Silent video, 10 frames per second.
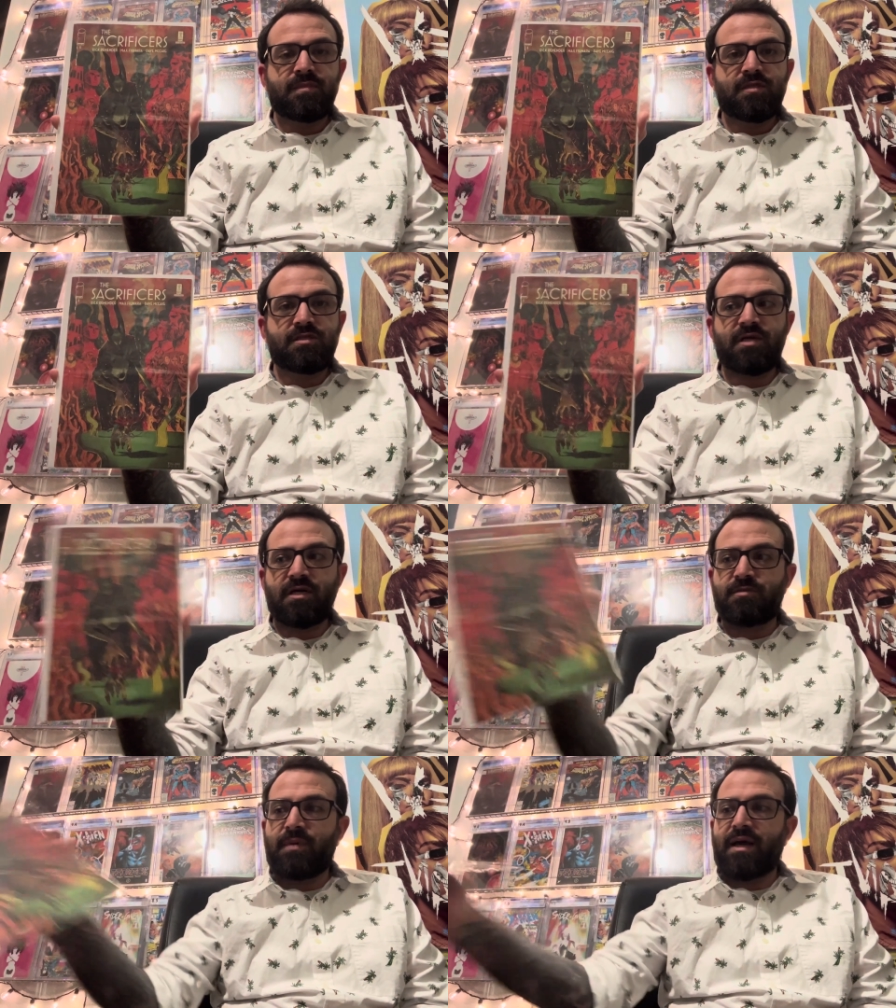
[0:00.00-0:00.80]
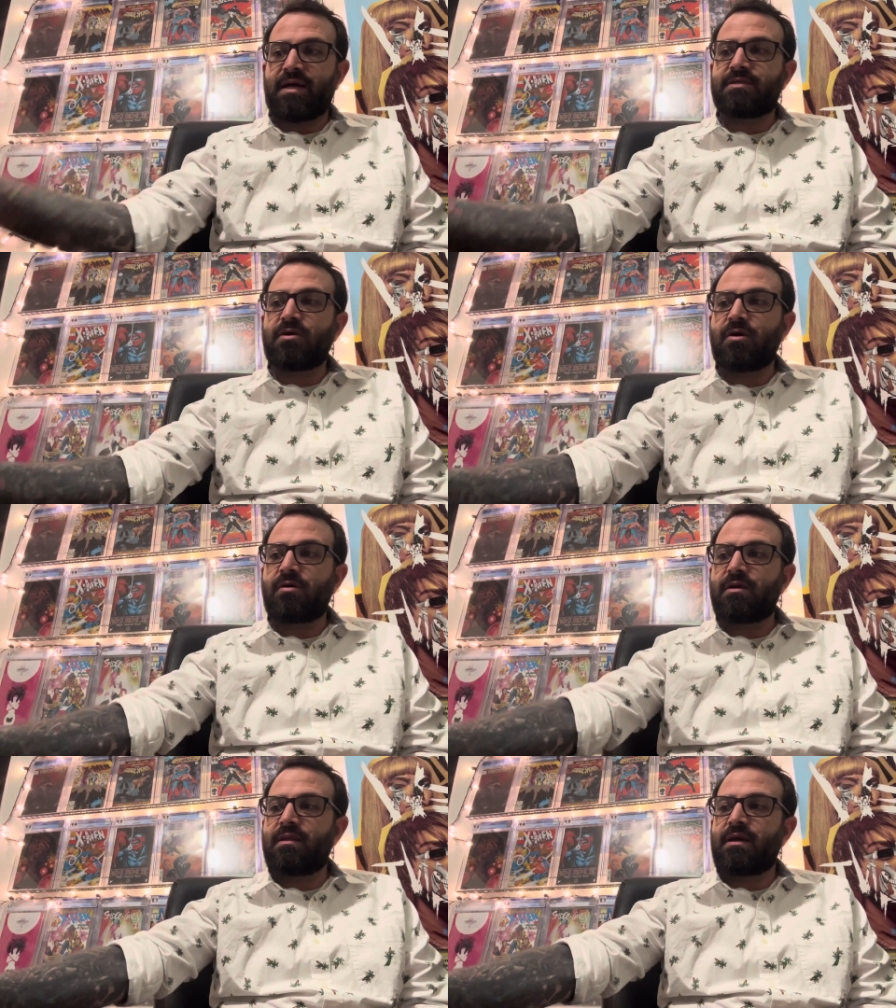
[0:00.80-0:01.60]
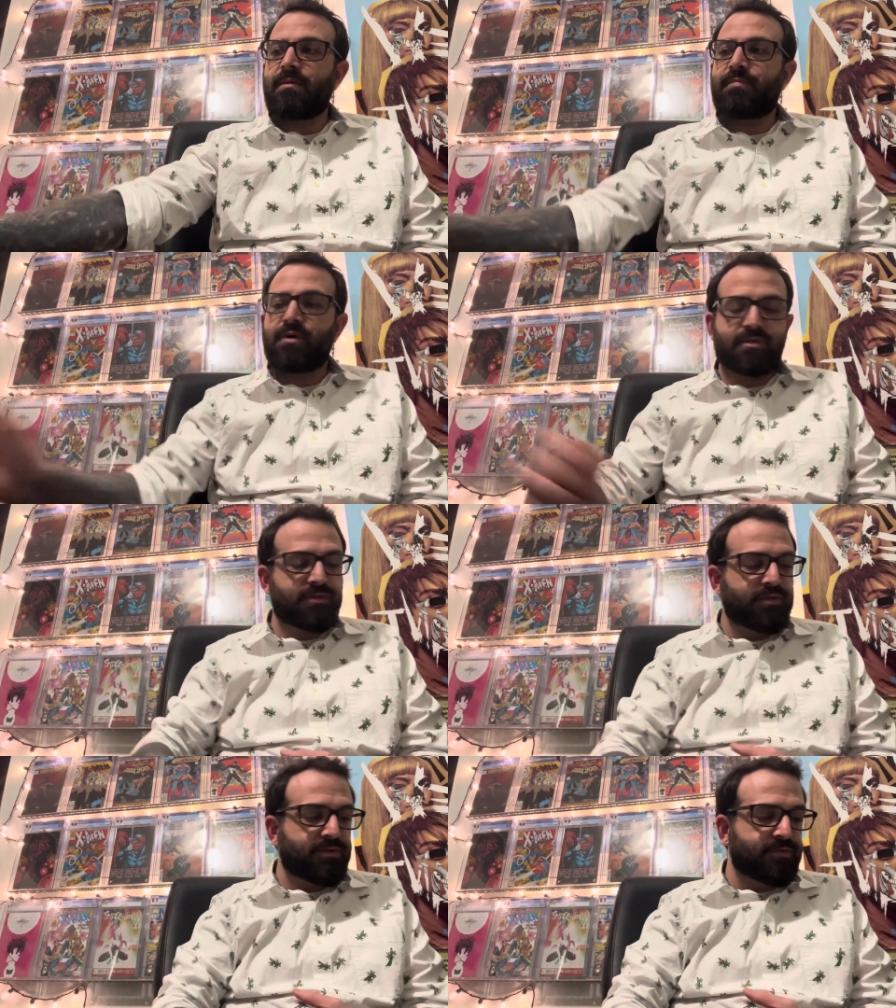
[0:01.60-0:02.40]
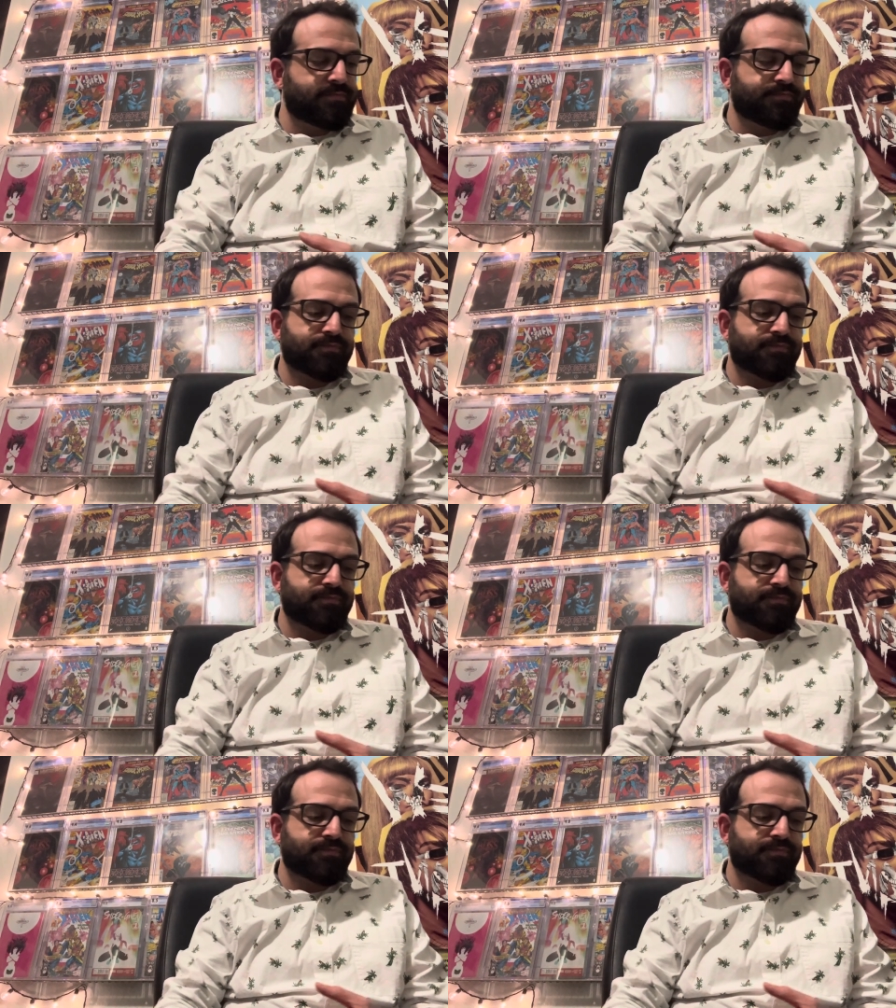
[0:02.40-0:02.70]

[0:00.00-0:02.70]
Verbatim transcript: Such badass art in that book too.